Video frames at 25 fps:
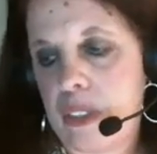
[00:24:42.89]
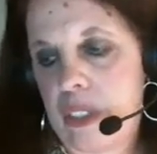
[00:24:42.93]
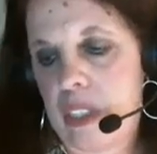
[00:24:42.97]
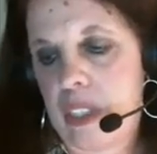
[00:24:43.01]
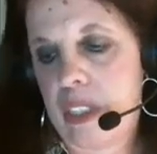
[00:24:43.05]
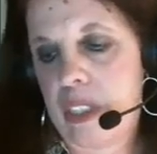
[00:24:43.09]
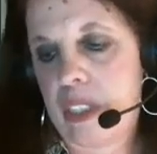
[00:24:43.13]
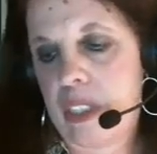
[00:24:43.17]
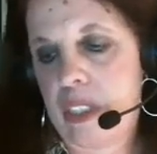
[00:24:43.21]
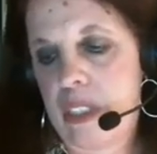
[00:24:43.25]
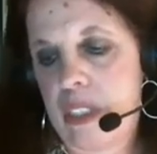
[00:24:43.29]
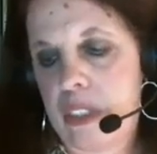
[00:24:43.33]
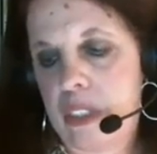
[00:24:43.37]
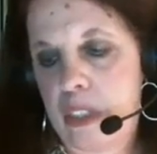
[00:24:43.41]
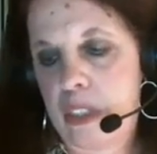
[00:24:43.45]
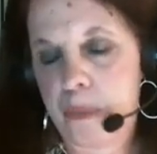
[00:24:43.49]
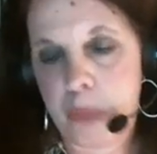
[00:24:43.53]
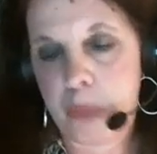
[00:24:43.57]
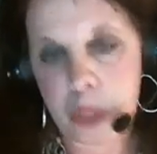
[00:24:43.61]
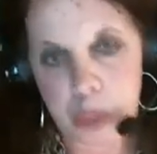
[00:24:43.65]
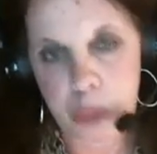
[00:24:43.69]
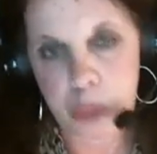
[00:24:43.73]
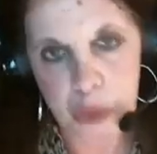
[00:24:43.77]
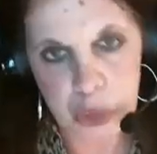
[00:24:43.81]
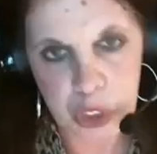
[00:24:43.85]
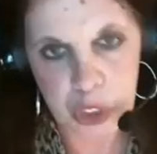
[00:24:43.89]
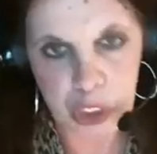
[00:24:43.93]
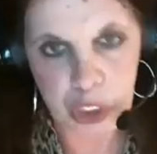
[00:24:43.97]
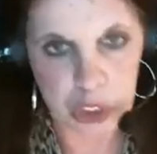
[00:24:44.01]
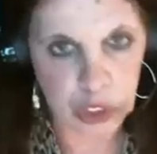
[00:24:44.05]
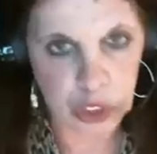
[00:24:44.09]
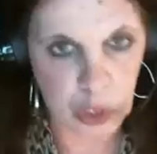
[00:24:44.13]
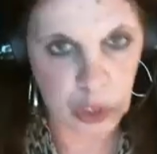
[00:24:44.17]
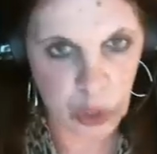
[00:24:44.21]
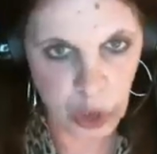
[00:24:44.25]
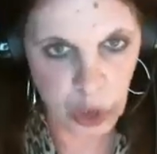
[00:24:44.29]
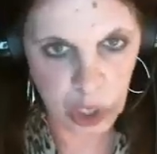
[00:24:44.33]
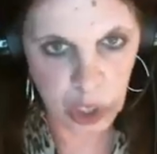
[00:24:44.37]
the producer
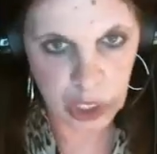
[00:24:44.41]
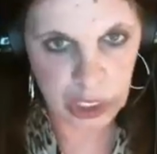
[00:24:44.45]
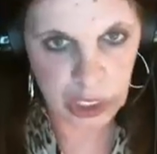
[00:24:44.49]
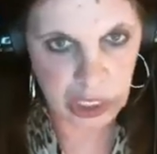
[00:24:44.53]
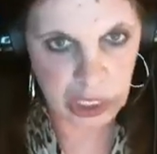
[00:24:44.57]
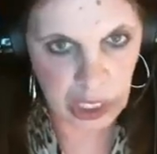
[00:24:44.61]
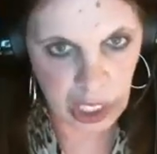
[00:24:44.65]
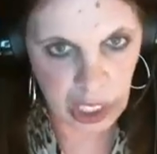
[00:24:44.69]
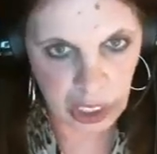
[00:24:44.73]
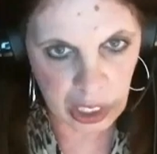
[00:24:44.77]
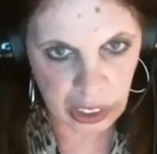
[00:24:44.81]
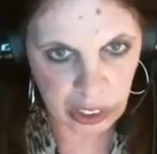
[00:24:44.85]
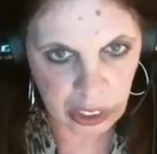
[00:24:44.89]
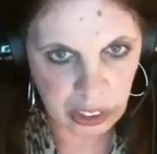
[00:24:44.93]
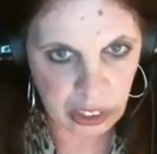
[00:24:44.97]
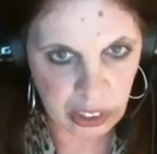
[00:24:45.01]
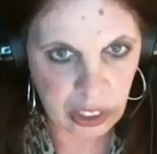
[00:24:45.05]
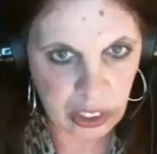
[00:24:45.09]
to call us in.